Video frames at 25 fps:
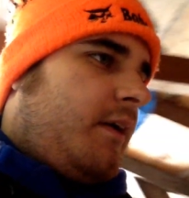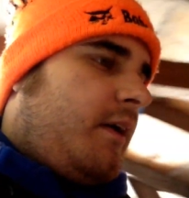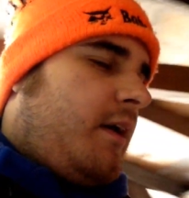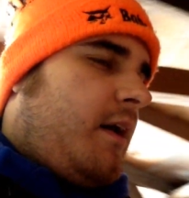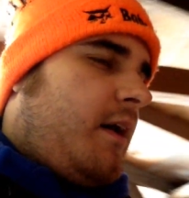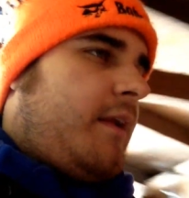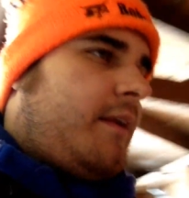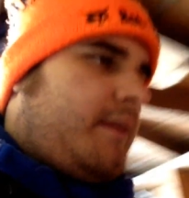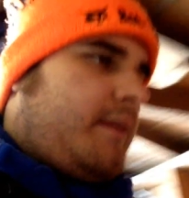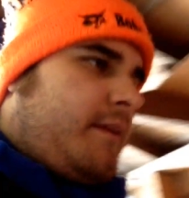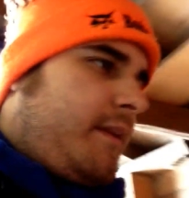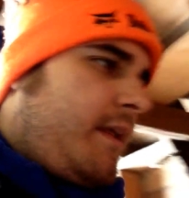
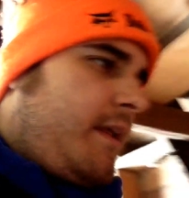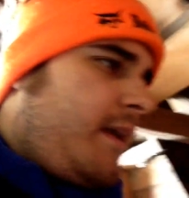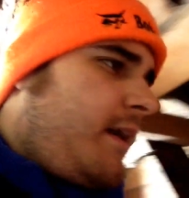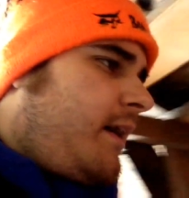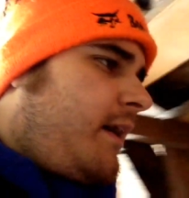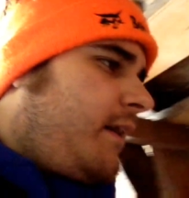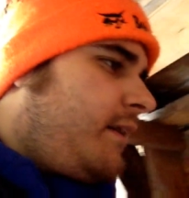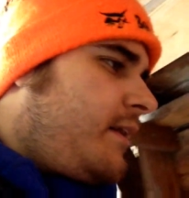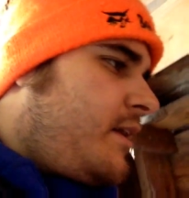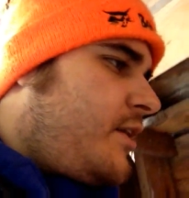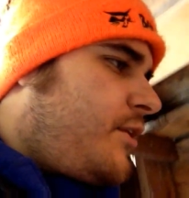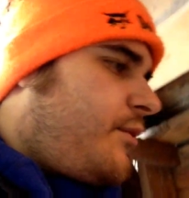I think
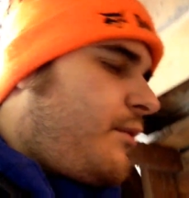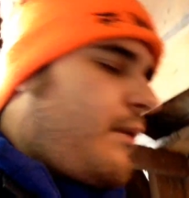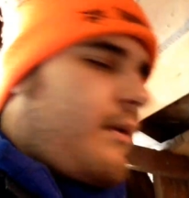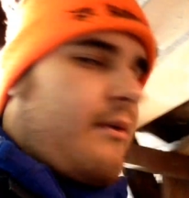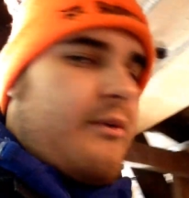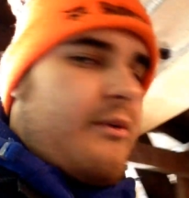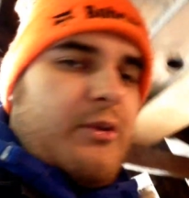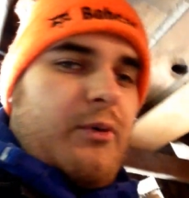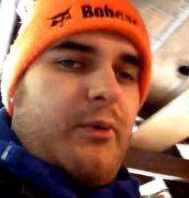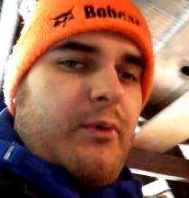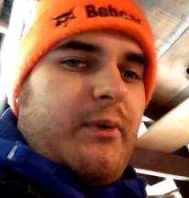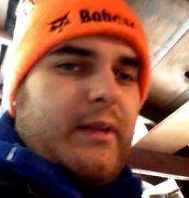on this one it
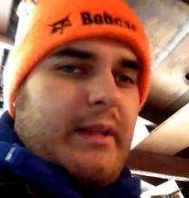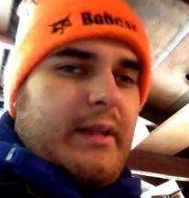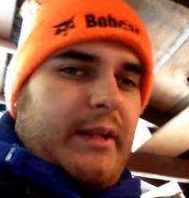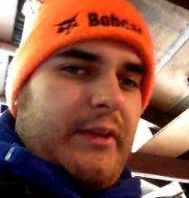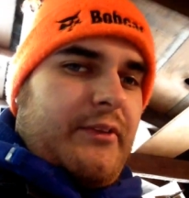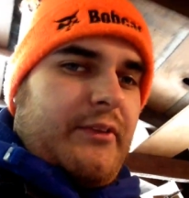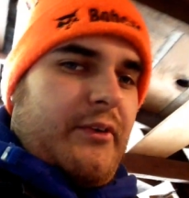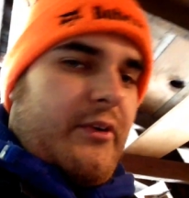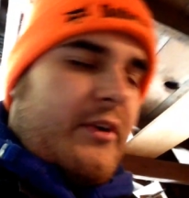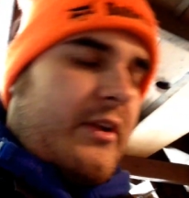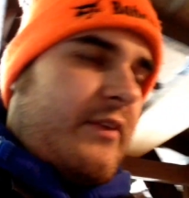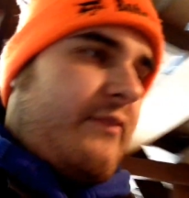was only like
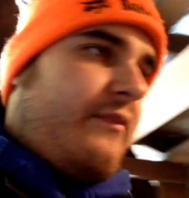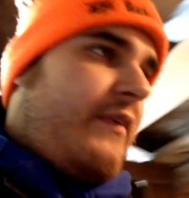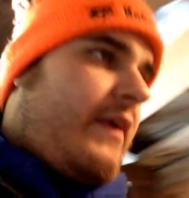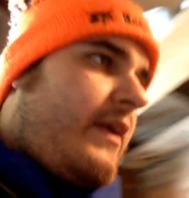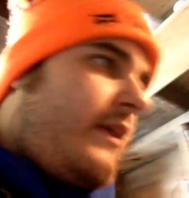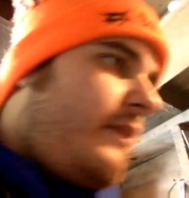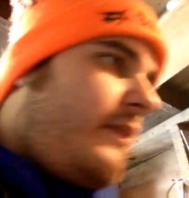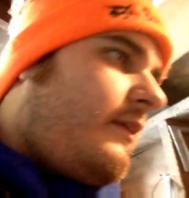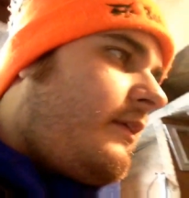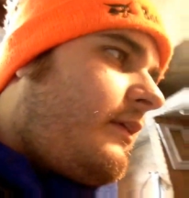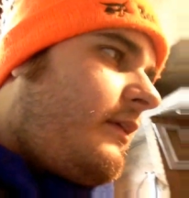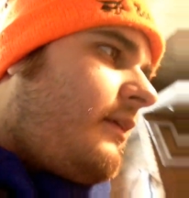30
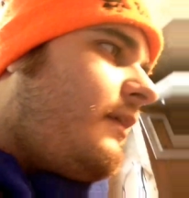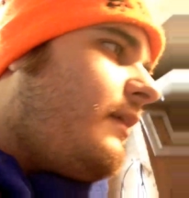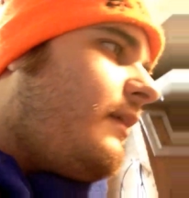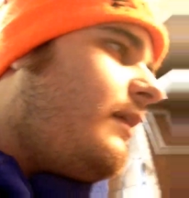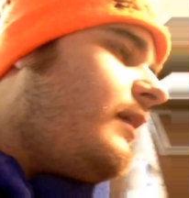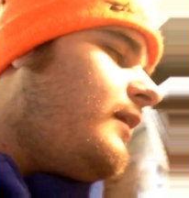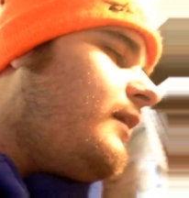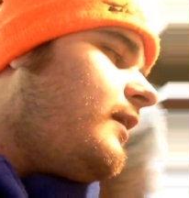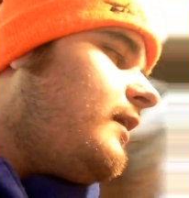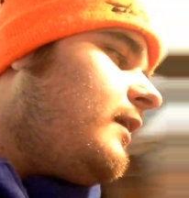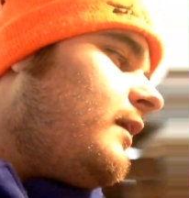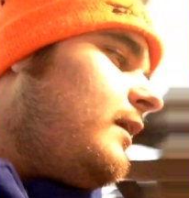feet,
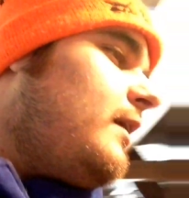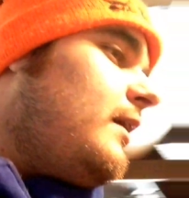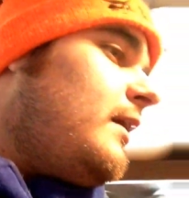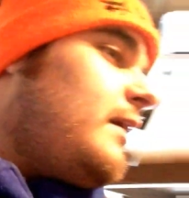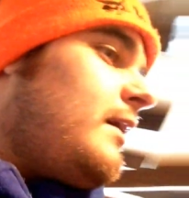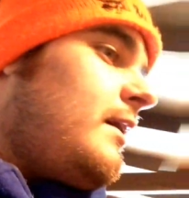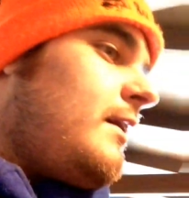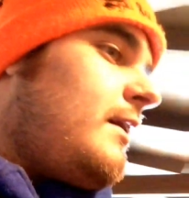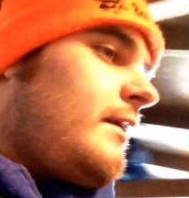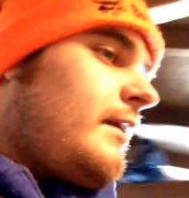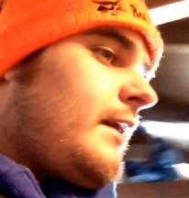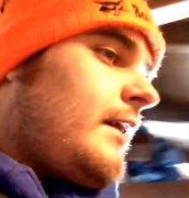
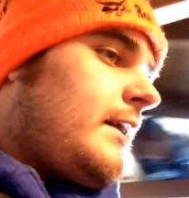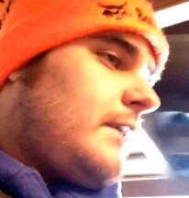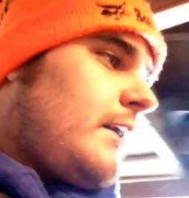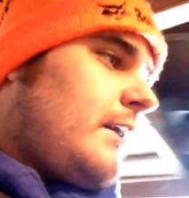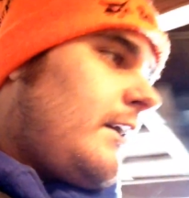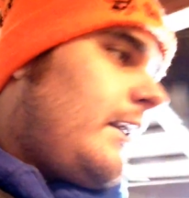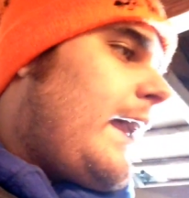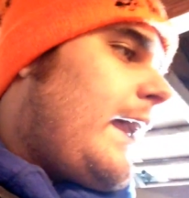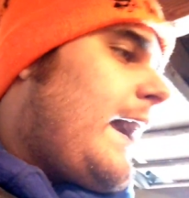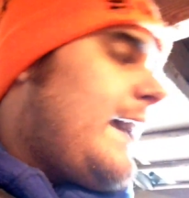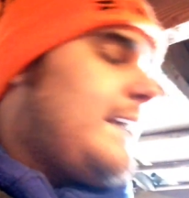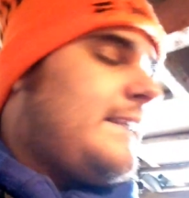because
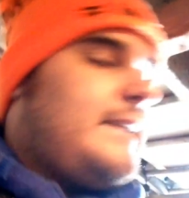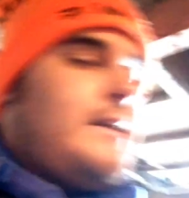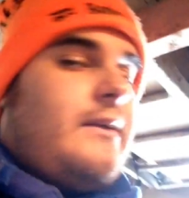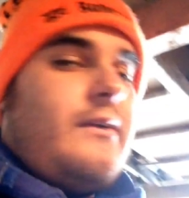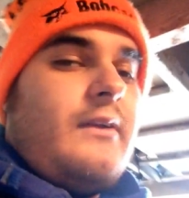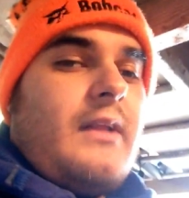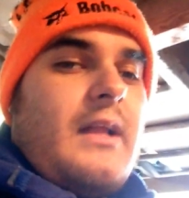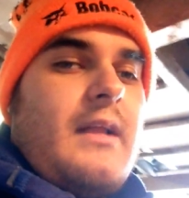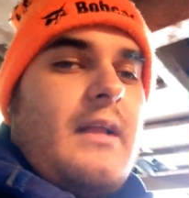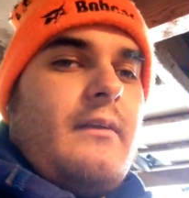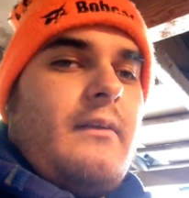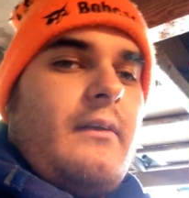our last
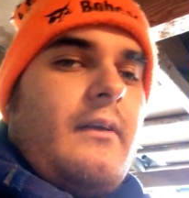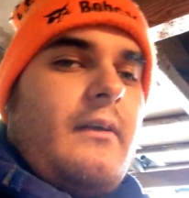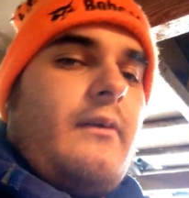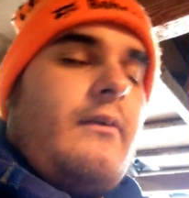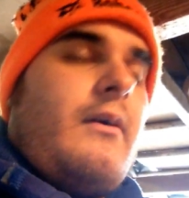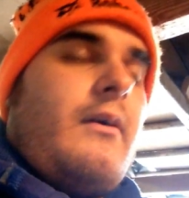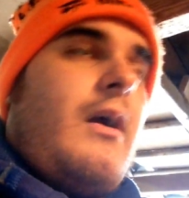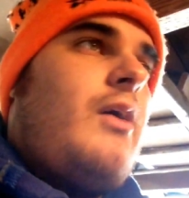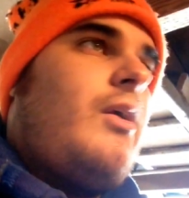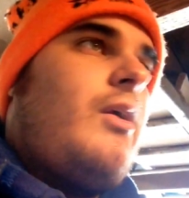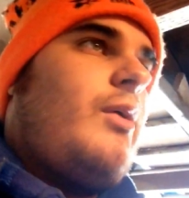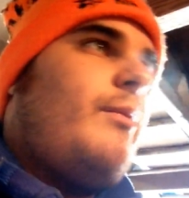internet
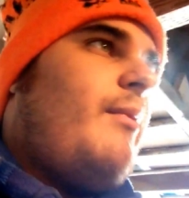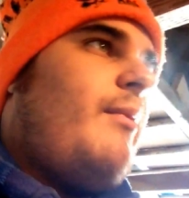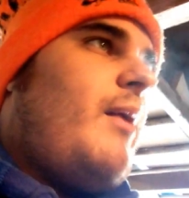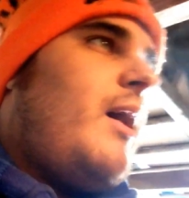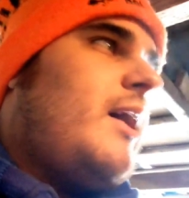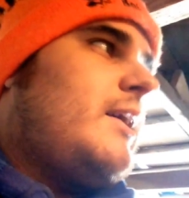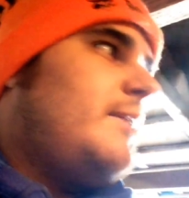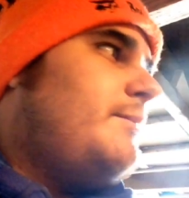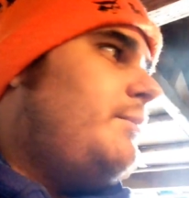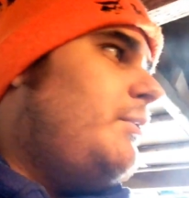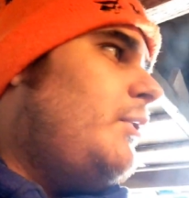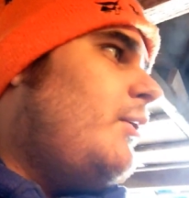router
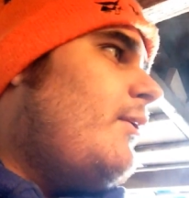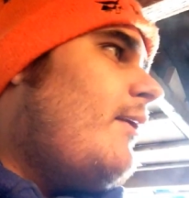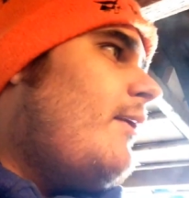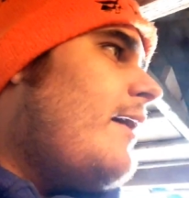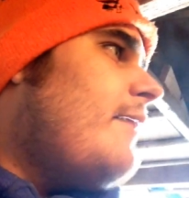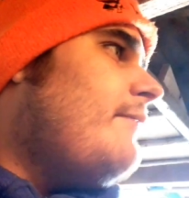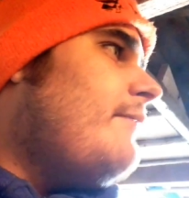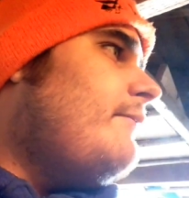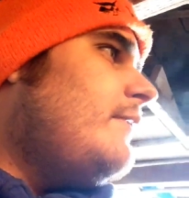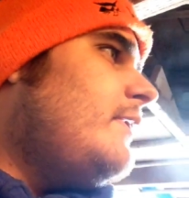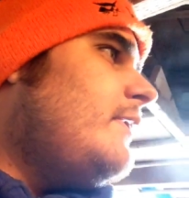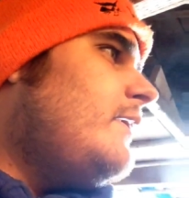box blew
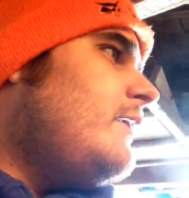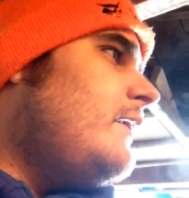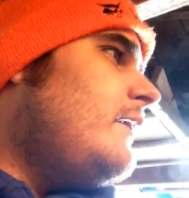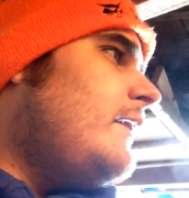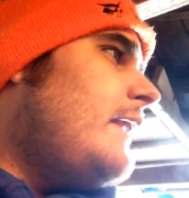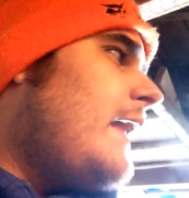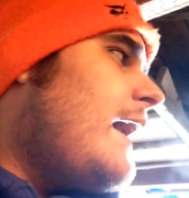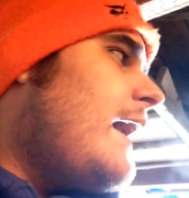up, and